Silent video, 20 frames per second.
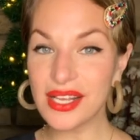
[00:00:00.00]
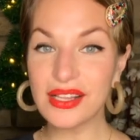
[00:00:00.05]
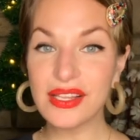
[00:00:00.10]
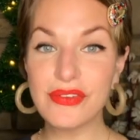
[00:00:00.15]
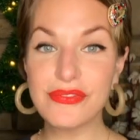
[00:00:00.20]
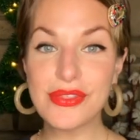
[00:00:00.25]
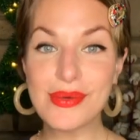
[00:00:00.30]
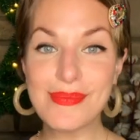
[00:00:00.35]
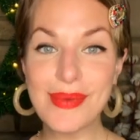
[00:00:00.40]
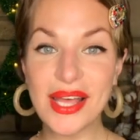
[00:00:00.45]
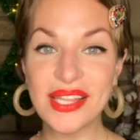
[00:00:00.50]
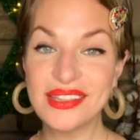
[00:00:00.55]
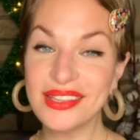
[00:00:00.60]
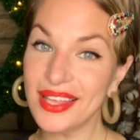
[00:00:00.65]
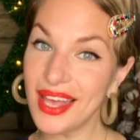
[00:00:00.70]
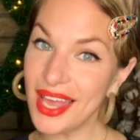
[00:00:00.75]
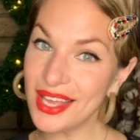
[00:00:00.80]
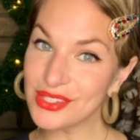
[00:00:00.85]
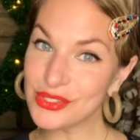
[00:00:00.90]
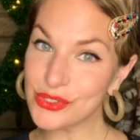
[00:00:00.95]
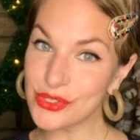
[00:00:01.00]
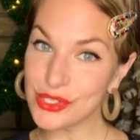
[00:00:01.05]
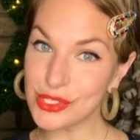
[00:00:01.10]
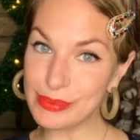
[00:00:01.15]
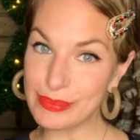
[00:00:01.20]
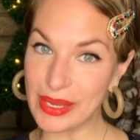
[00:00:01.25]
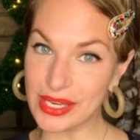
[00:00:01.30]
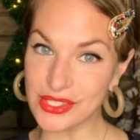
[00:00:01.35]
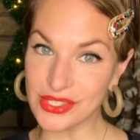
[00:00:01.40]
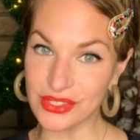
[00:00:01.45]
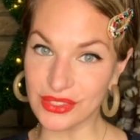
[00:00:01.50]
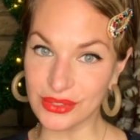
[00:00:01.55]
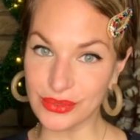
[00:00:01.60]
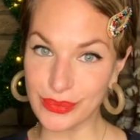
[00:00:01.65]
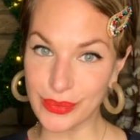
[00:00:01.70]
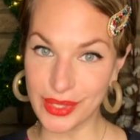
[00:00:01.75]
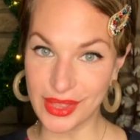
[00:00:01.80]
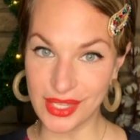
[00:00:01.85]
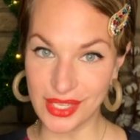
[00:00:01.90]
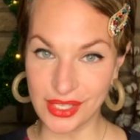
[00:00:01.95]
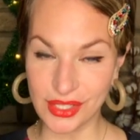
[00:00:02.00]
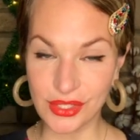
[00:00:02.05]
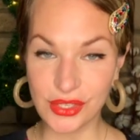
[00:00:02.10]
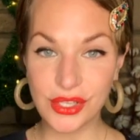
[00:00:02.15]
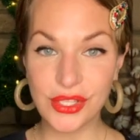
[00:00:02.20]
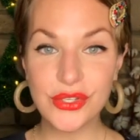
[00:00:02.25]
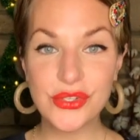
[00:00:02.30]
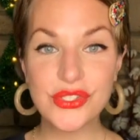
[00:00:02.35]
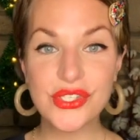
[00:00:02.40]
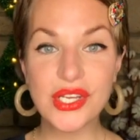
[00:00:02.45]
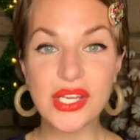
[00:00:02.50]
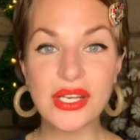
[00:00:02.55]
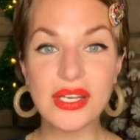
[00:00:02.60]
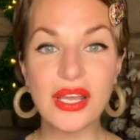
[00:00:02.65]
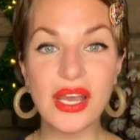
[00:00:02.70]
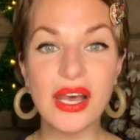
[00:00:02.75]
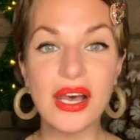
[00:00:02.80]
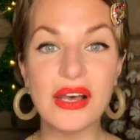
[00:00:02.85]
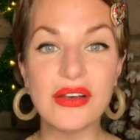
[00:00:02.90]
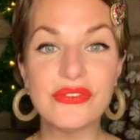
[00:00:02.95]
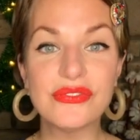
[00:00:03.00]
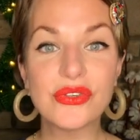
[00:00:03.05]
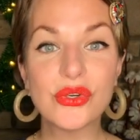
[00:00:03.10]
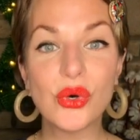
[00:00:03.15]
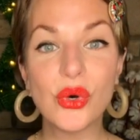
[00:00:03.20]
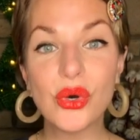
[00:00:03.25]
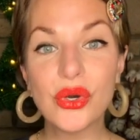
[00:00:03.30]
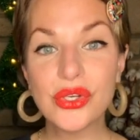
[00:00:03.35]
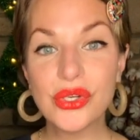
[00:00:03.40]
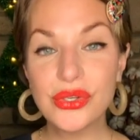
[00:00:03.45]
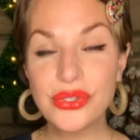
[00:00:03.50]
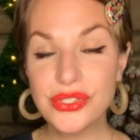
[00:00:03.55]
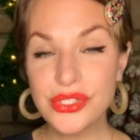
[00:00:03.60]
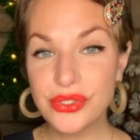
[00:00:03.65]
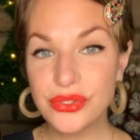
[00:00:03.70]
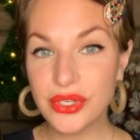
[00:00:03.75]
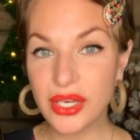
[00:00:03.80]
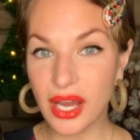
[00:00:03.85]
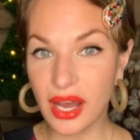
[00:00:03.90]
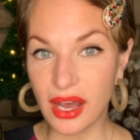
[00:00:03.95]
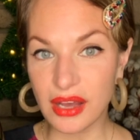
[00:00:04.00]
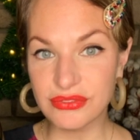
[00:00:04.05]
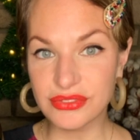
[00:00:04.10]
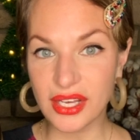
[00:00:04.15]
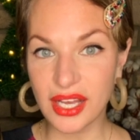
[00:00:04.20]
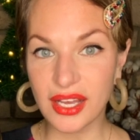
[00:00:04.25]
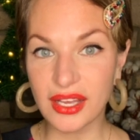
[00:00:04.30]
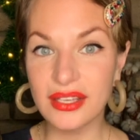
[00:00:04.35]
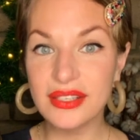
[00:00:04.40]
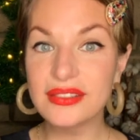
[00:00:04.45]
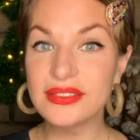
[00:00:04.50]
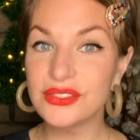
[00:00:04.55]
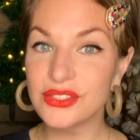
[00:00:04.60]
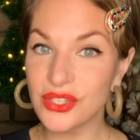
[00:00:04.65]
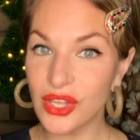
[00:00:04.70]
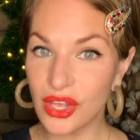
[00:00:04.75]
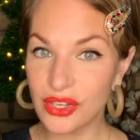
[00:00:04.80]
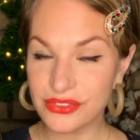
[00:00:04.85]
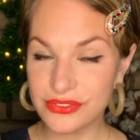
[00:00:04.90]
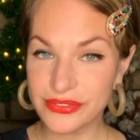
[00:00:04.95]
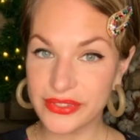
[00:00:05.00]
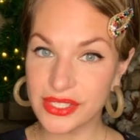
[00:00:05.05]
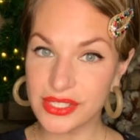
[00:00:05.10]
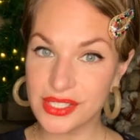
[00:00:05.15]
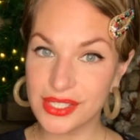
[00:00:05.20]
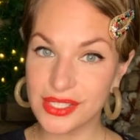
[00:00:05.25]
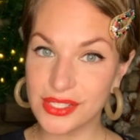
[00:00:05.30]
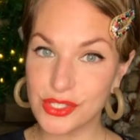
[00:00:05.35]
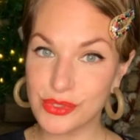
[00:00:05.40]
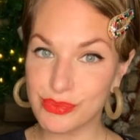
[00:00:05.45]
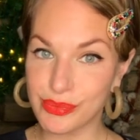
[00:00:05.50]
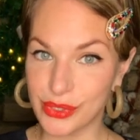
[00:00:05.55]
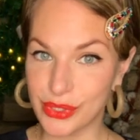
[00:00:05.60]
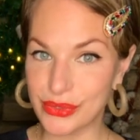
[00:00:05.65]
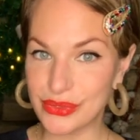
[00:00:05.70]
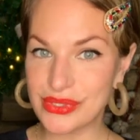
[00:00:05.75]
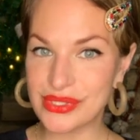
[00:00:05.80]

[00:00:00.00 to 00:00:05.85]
of the month extra special with the inclusion of Quarter New Cava non-vintage brut.